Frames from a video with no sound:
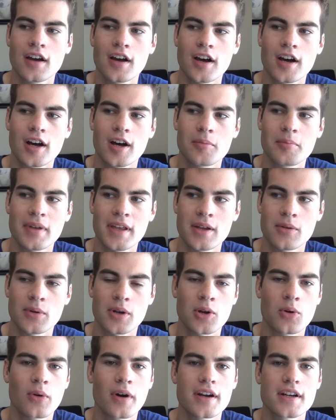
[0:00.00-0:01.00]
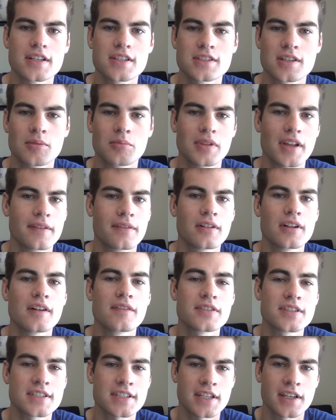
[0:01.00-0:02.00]
Um, it requires some level
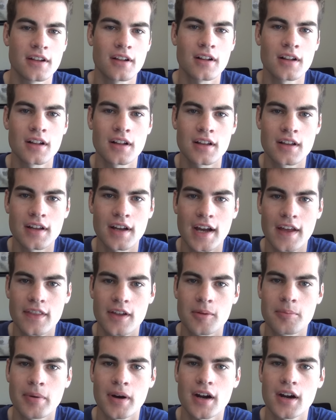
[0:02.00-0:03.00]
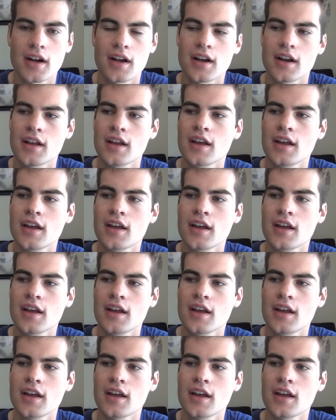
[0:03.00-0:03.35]
of skill on their part,